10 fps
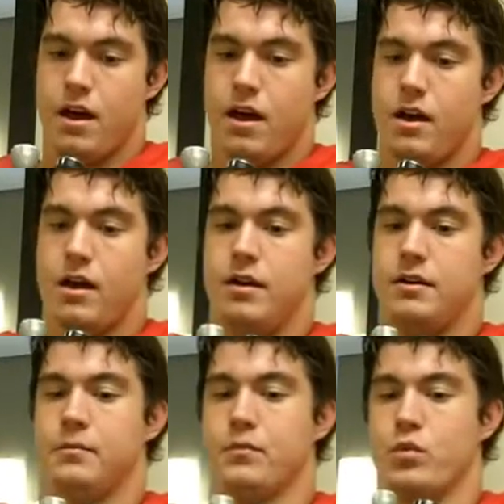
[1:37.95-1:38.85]

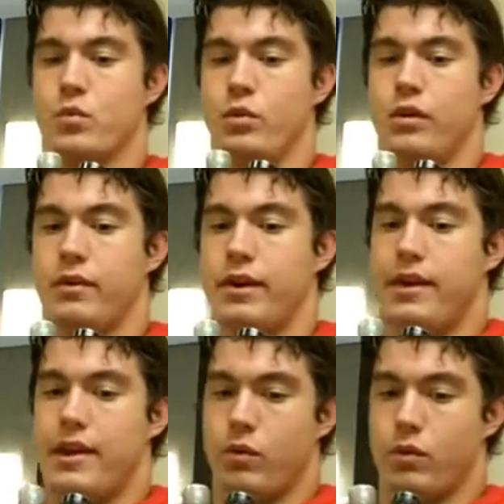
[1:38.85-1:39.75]
Um, well, right
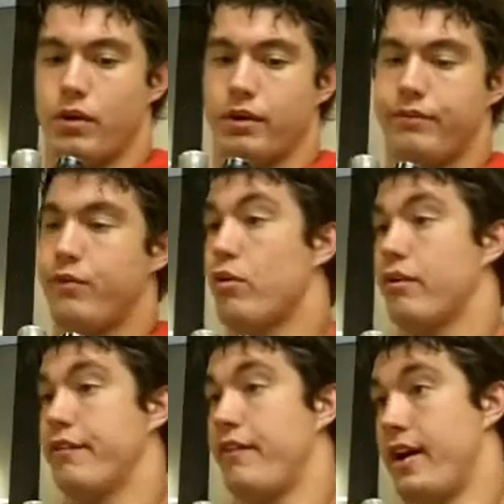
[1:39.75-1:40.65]
now we're four
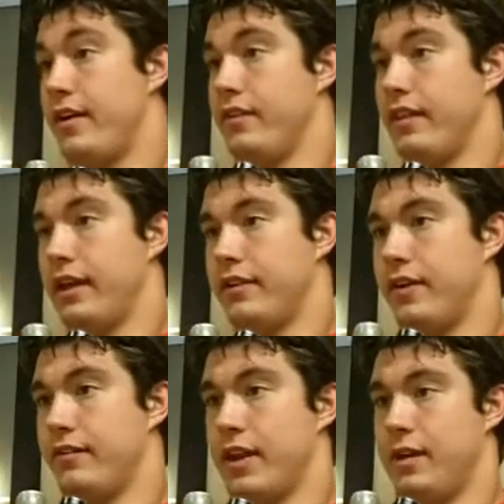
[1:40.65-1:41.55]
for five on the last
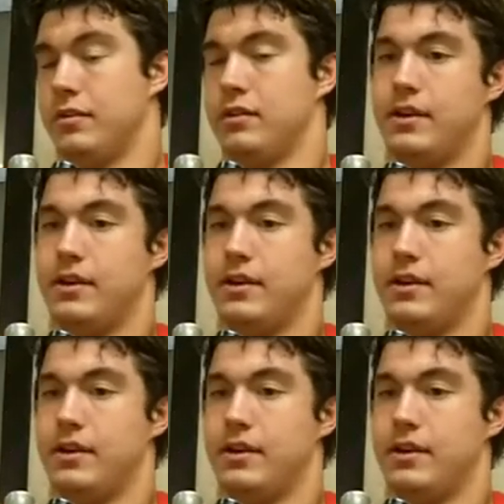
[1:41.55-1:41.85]
five games,